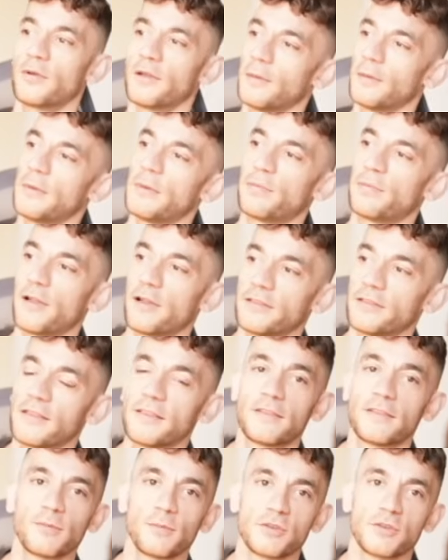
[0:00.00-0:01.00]
going to be plugged
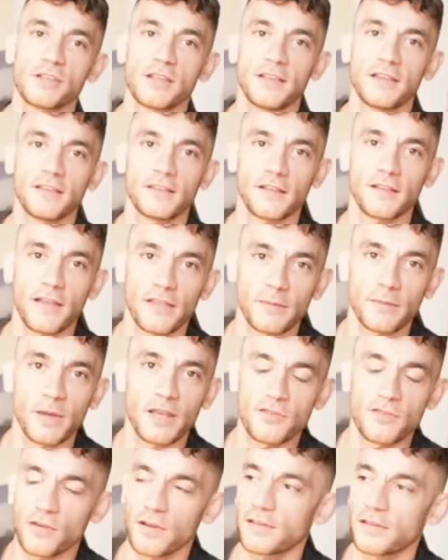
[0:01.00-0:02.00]
into machines like the
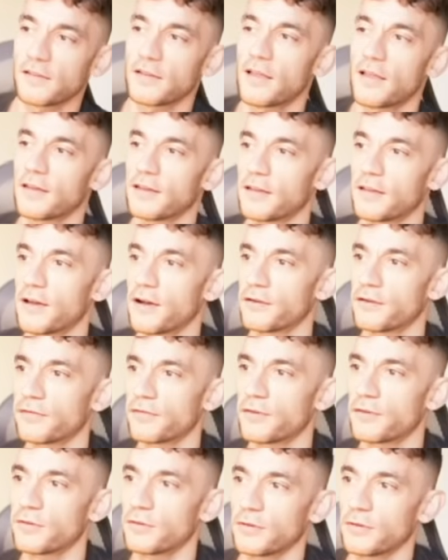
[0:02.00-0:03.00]
Matrix and learning Kung
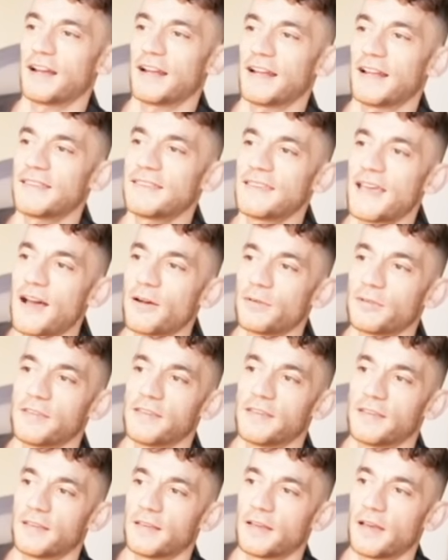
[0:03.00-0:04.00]
Fu? I
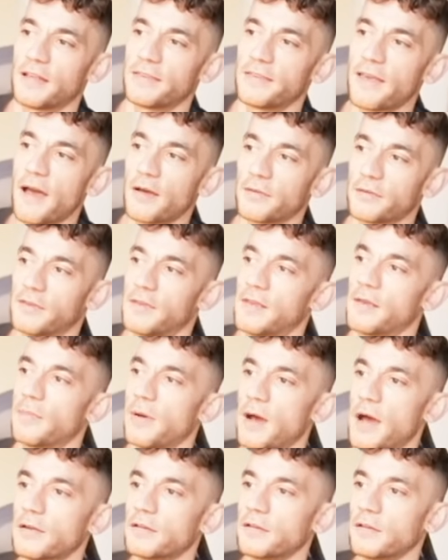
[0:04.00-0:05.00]
doubt it. I doubt it.
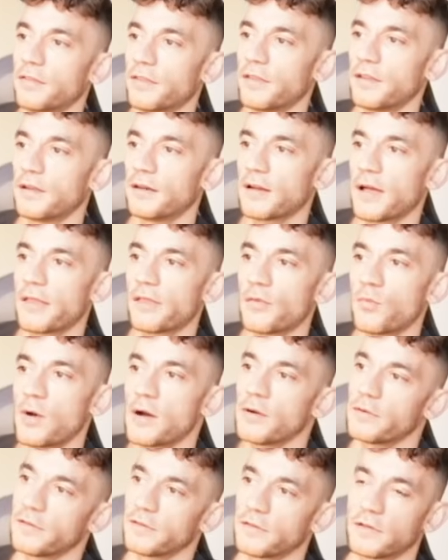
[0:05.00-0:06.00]
But I do think like the
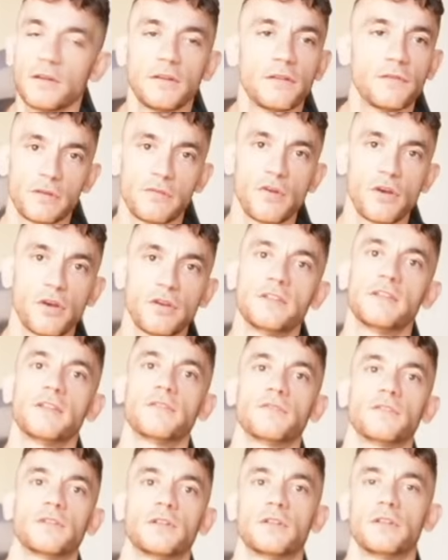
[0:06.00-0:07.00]
world is going to look very
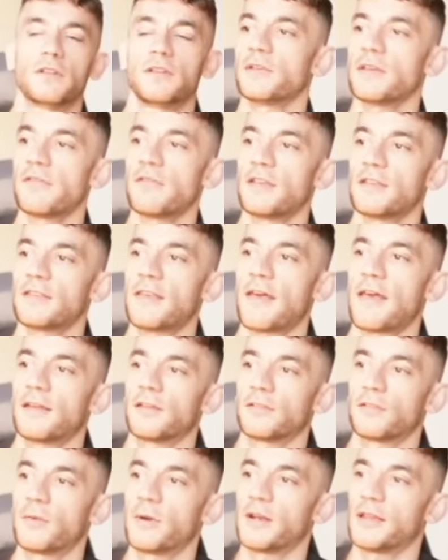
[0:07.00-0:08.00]
different. Give it
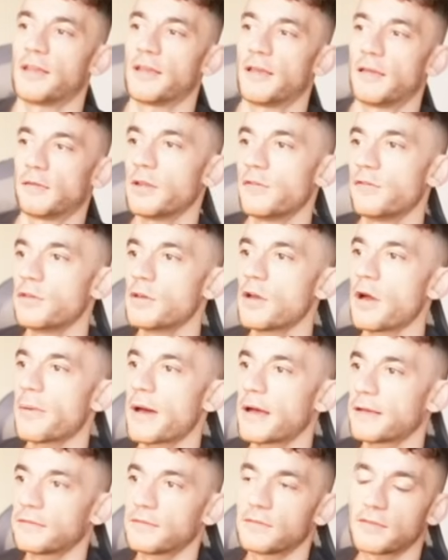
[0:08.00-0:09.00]
ten or twenty years. If you go
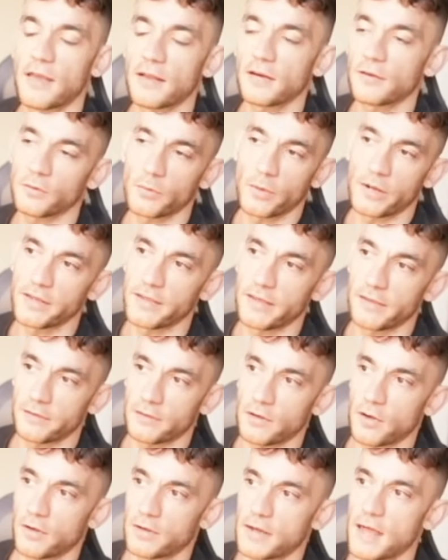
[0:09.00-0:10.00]
back ten or twenty years
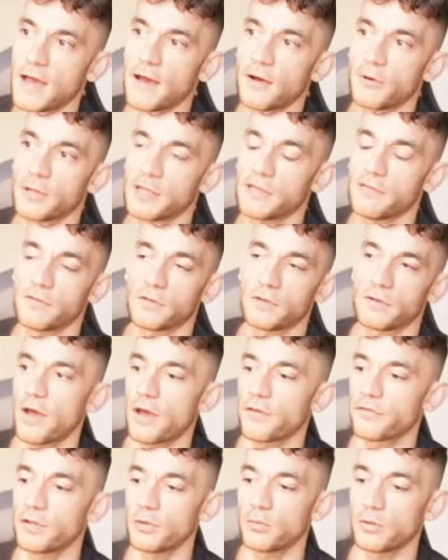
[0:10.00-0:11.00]
ago now even,
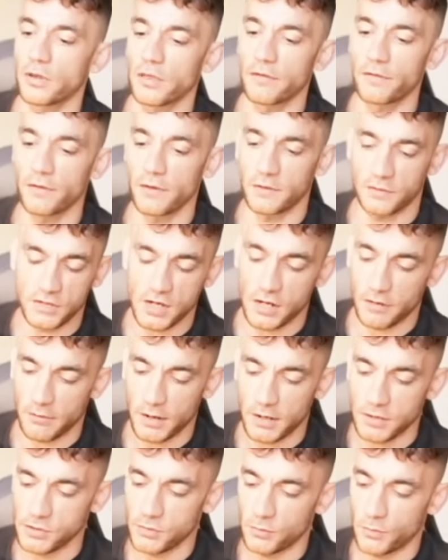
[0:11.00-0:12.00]
I think we're the first
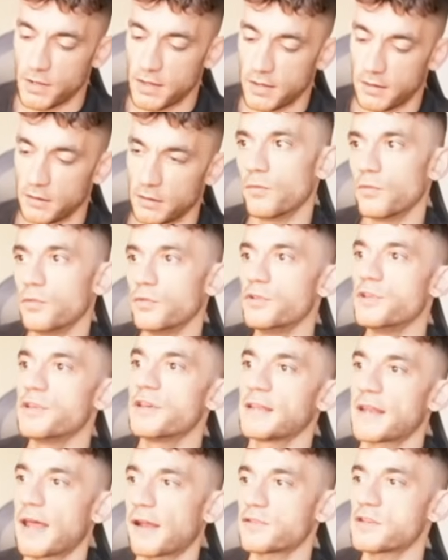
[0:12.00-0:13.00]
generation where you
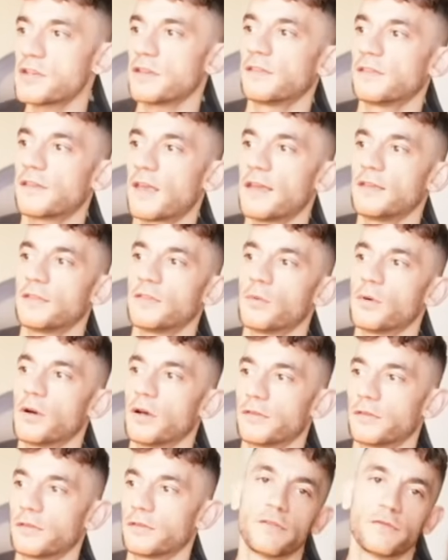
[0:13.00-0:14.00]
can actually say to
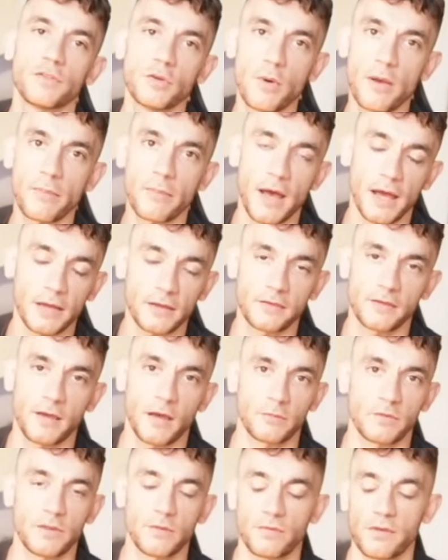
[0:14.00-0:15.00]
us, if you went back in
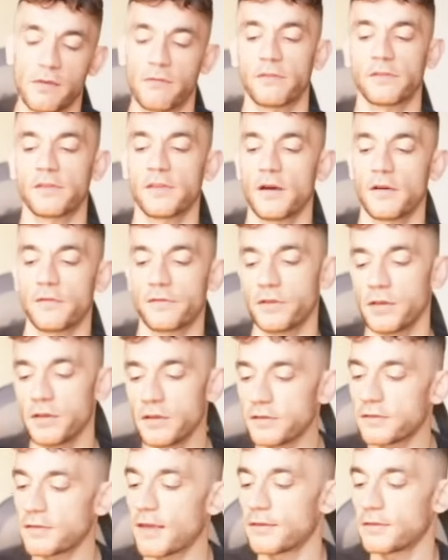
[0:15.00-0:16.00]
time to your previous self, you
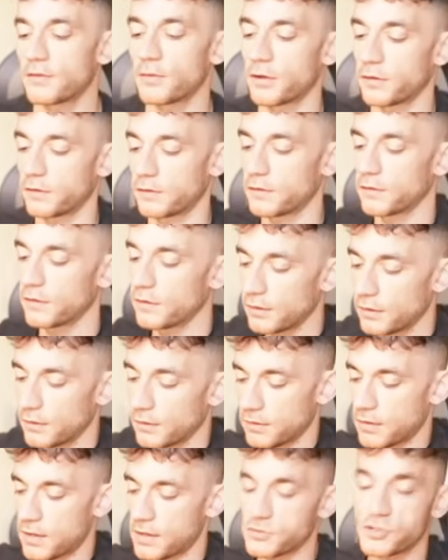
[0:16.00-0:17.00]
could say to us,
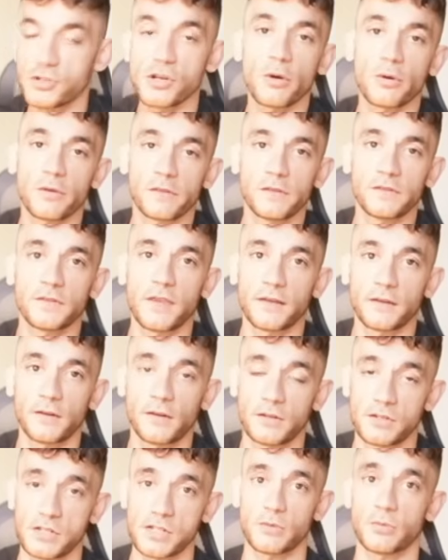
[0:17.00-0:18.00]
and show us the
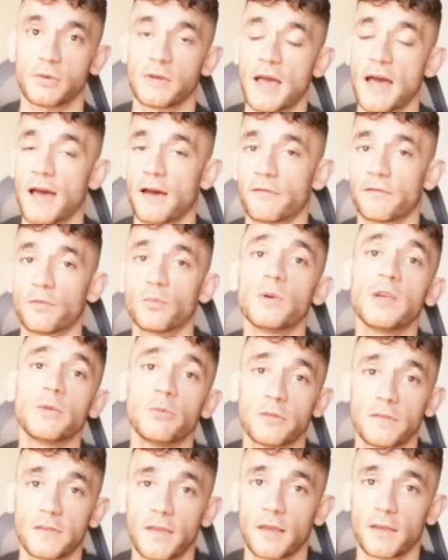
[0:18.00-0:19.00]
technology we have, and we
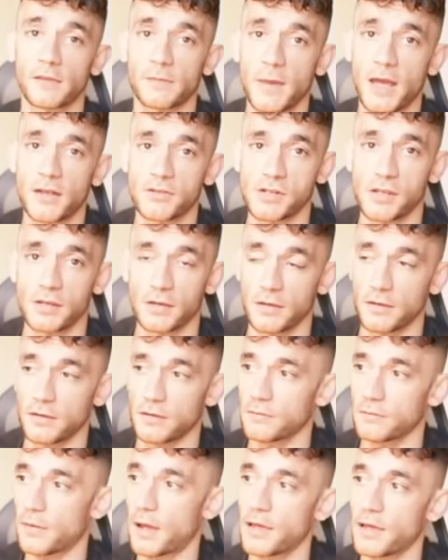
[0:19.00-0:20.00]
would say it's magic,
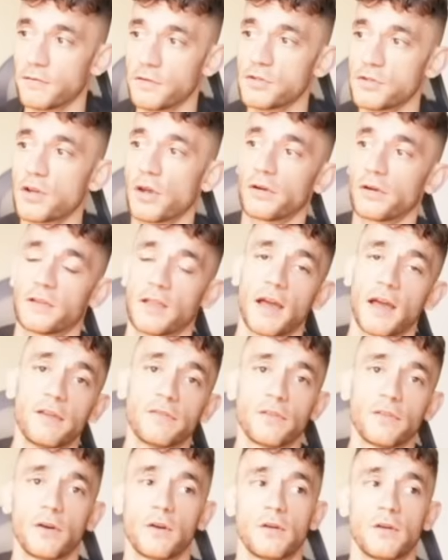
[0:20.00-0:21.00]
right? If you showed an
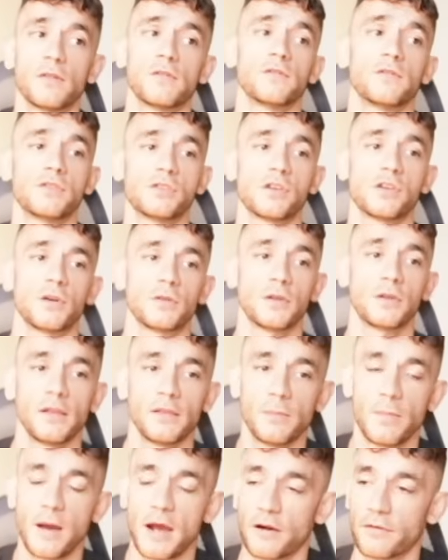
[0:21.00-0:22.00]
iPhone, if you showed
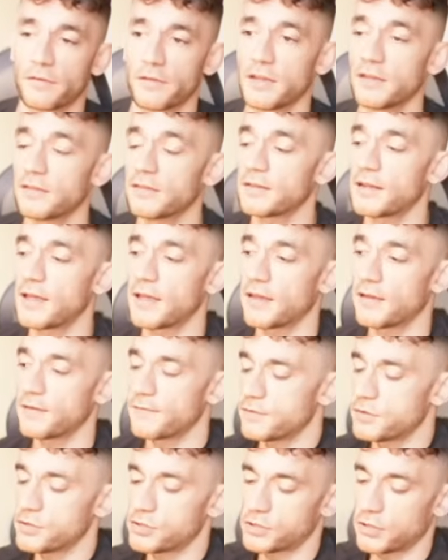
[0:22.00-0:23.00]
the power of the
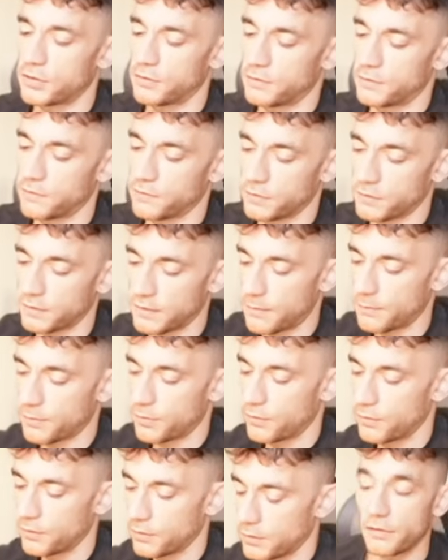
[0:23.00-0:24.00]
internet, if you showed, for
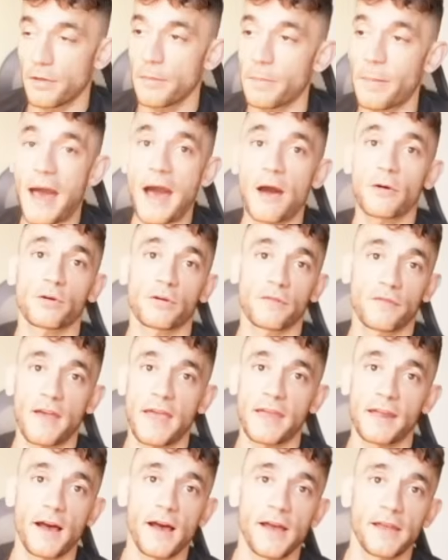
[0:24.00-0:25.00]
example, the power of
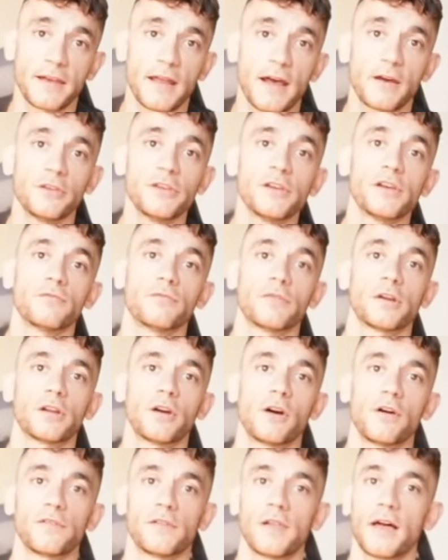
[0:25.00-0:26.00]
A I and how you can
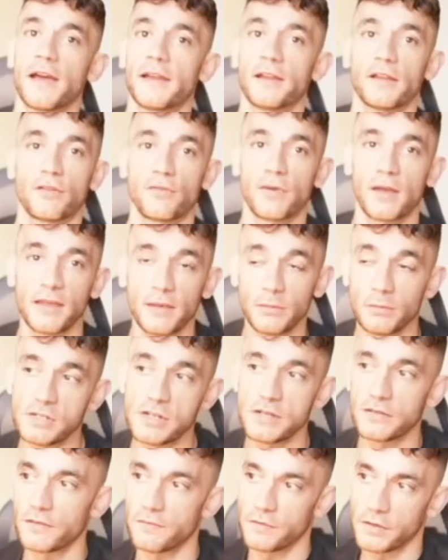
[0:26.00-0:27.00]
run it offline and create
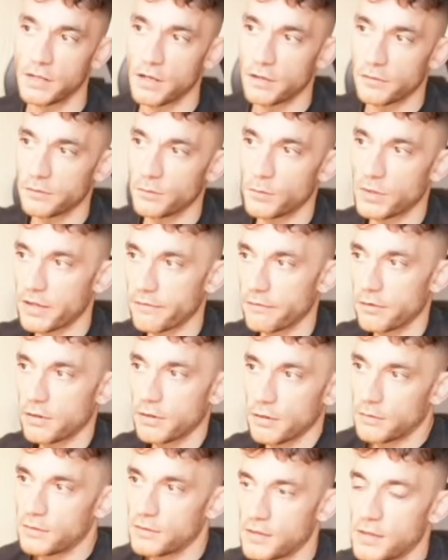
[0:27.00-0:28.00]
images and videos and
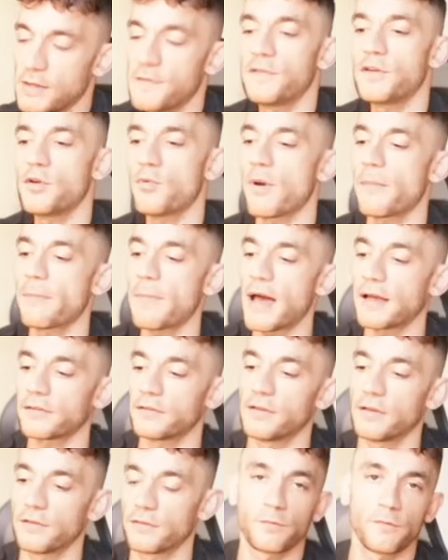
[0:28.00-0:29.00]
whatever, if you went back
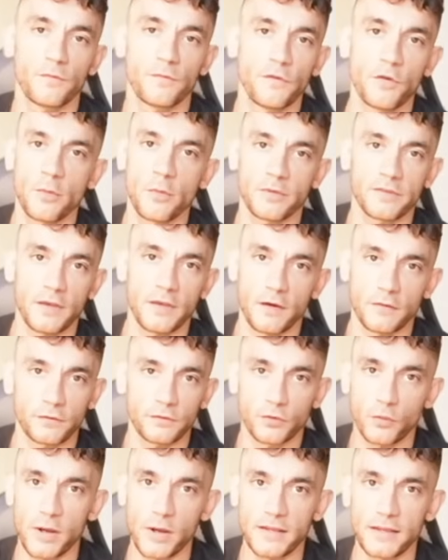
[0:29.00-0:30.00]
to your former
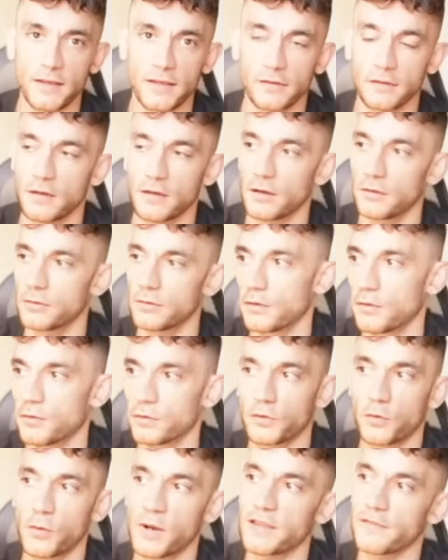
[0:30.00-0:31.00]
self twenty years ago
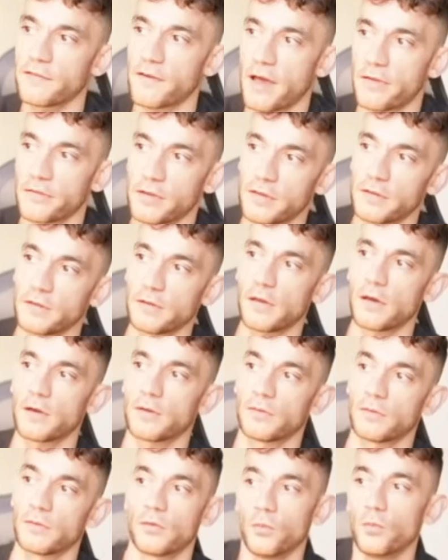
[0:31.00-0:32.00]
or twenty-five years
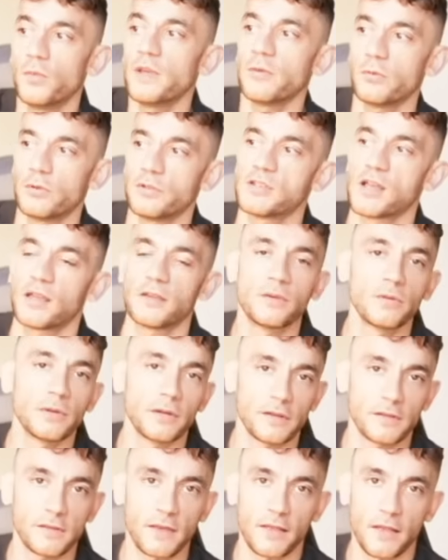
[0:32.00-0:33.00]
ago, we would
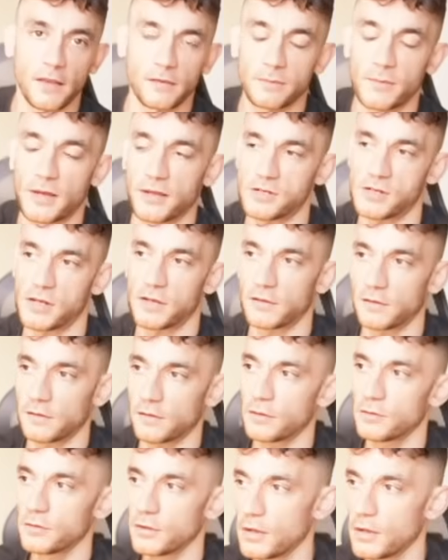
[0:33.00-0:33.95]
genuinely say that's magic. So